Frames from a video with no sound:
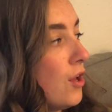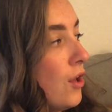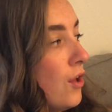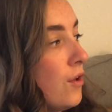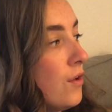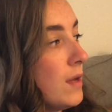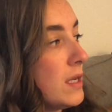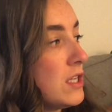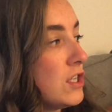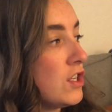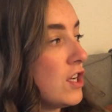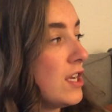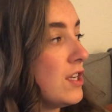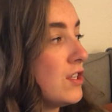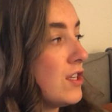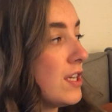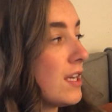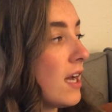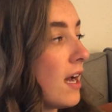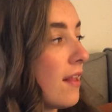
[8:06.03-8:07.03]
Who is
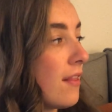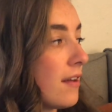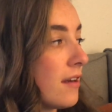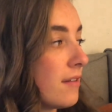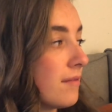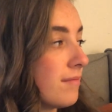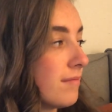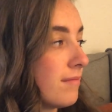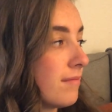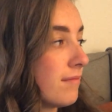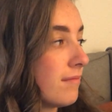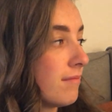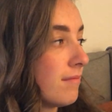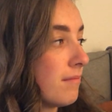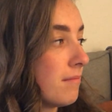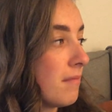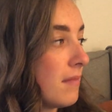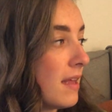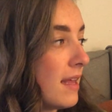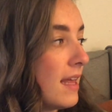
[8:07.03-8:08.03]
changing colour?
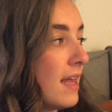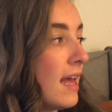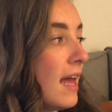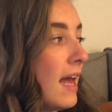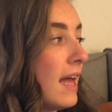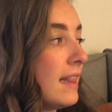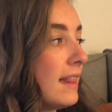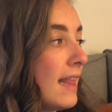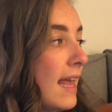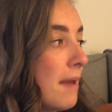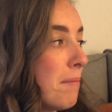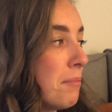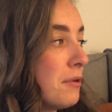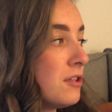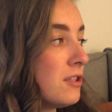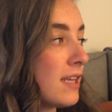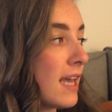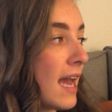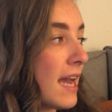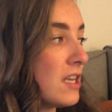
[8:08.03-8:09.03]
A
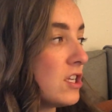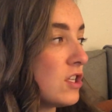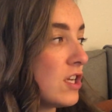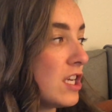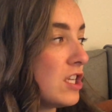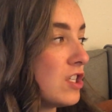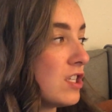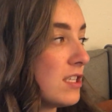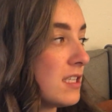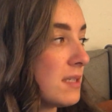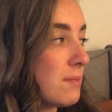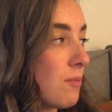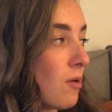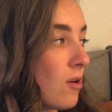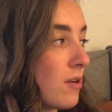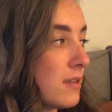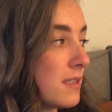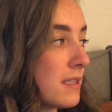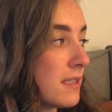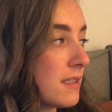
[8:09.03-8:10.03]
leopard can't change its
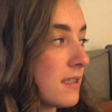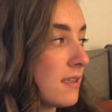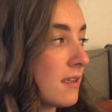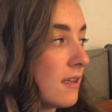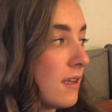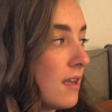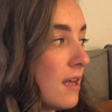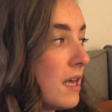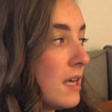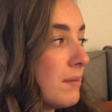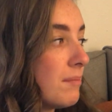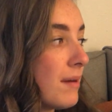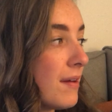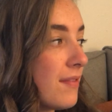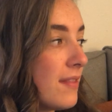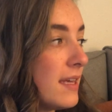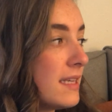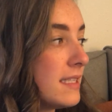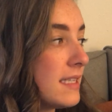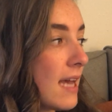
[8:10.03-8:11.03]
spots,
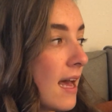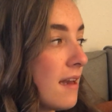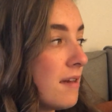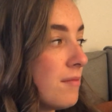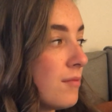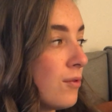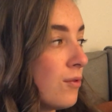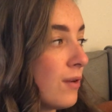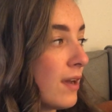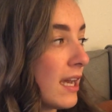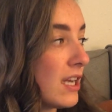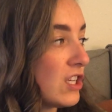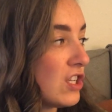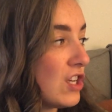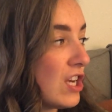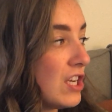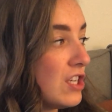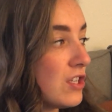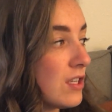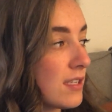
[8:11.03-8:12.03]
but this animal can
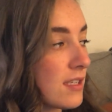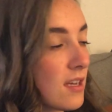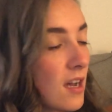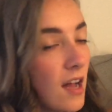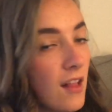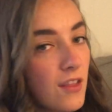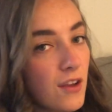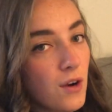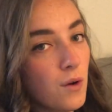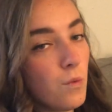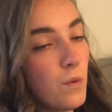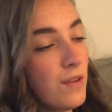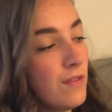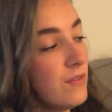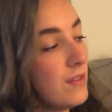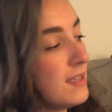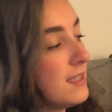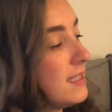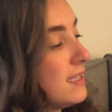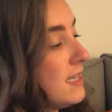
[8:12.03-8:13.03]
change its colour
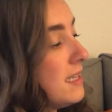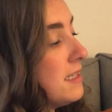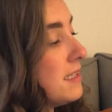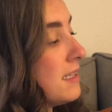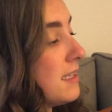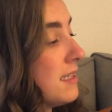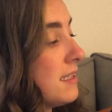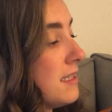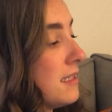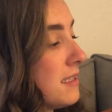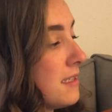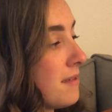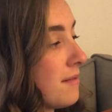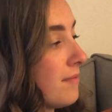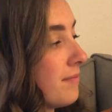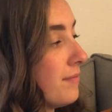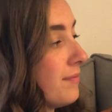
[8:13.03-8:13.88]
with the seasons.